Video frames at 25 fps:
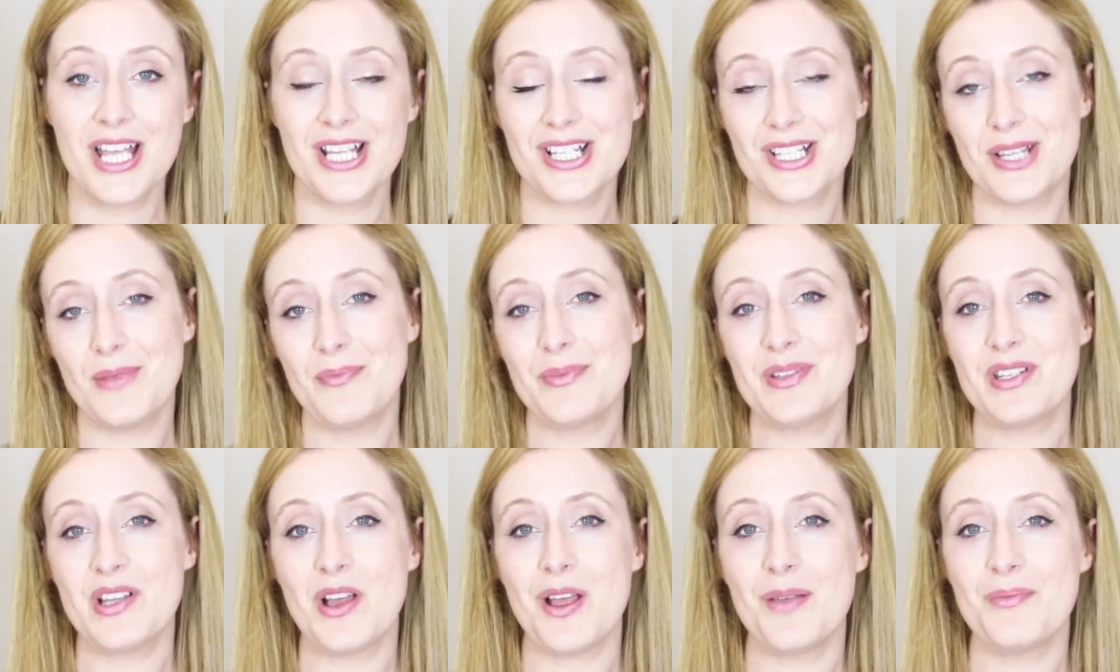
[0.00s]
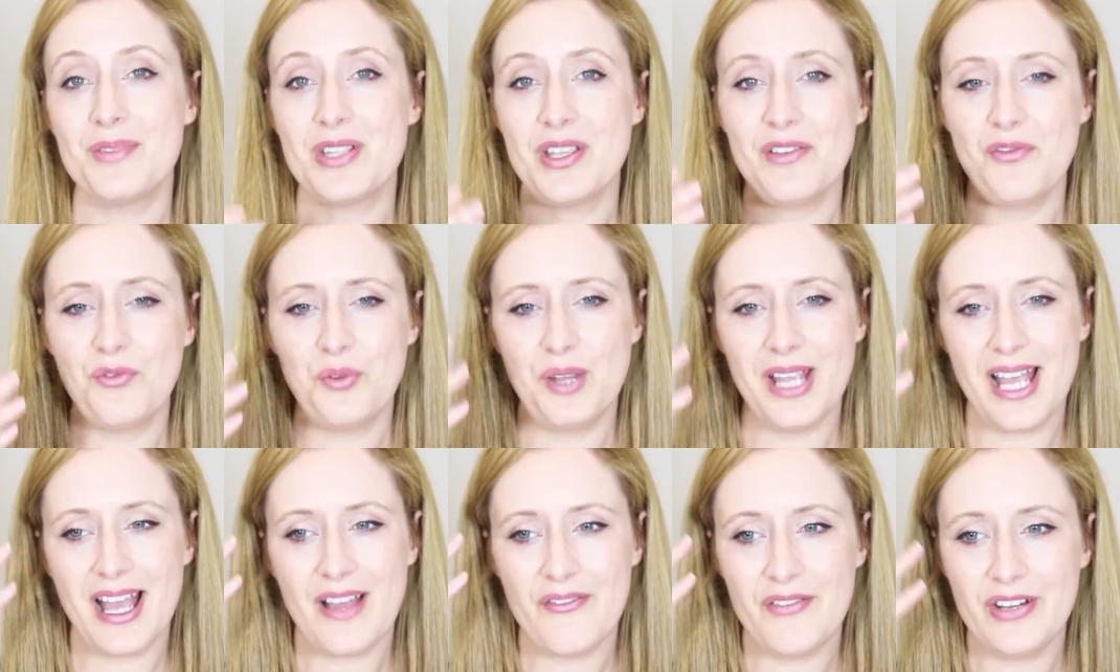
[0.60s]
Sometimes if
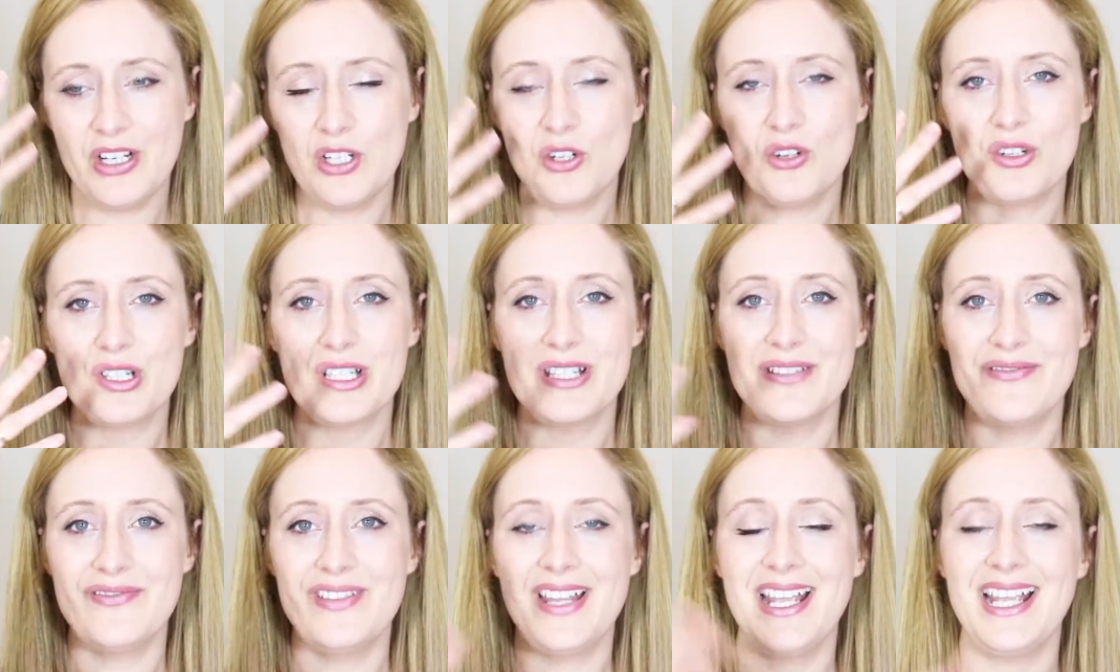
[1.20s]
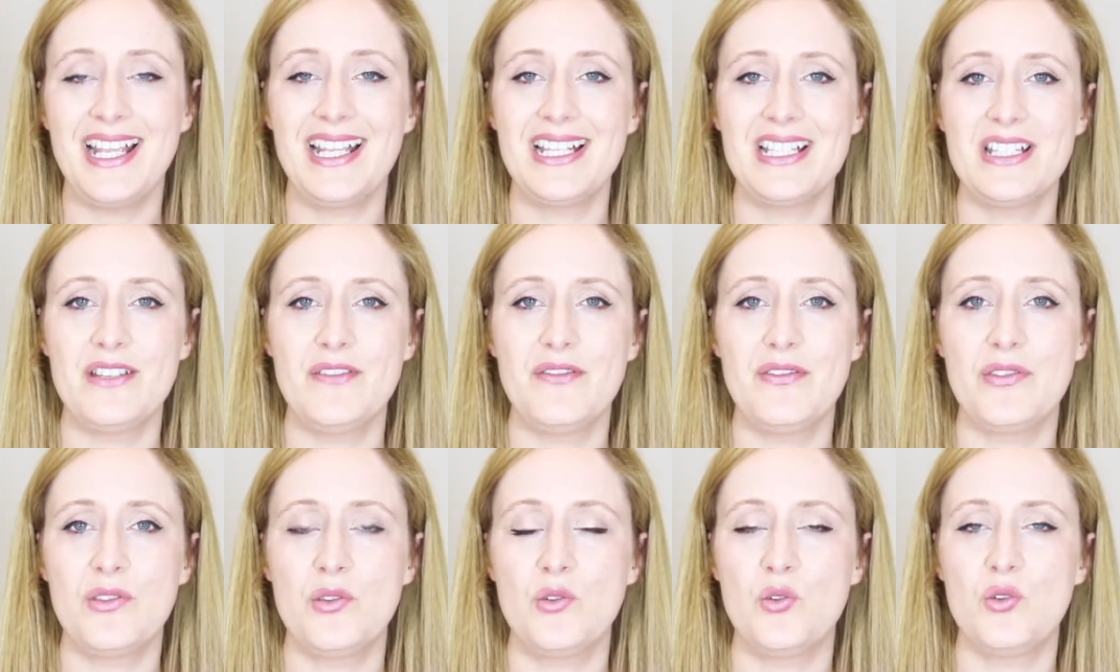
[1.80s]
we're having lots of
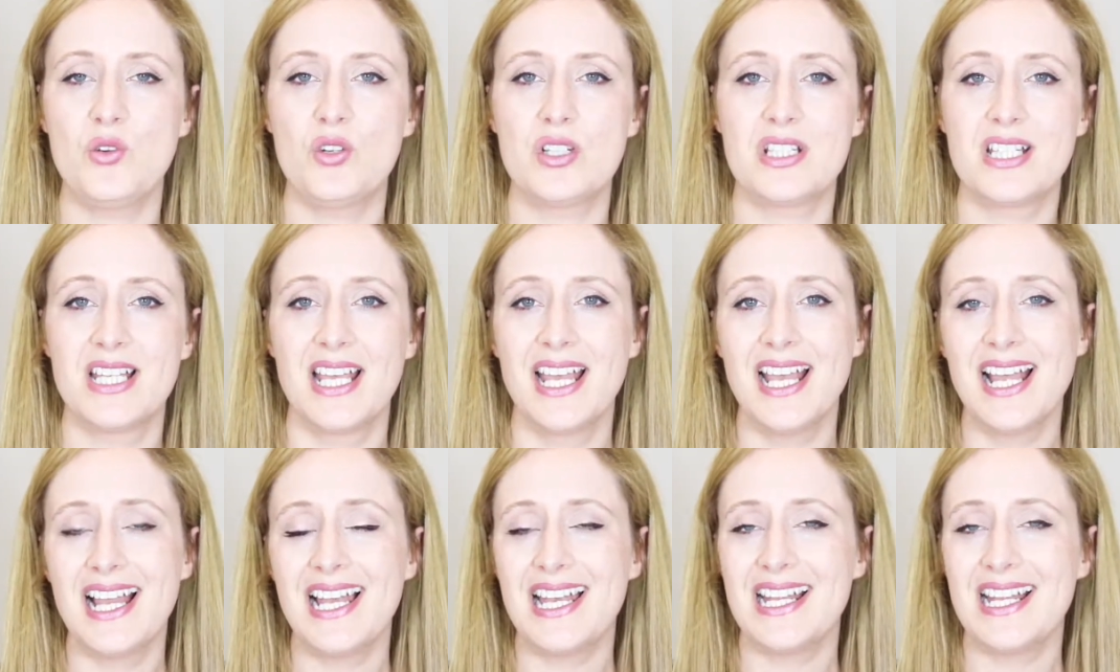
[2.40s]
negative thoughts,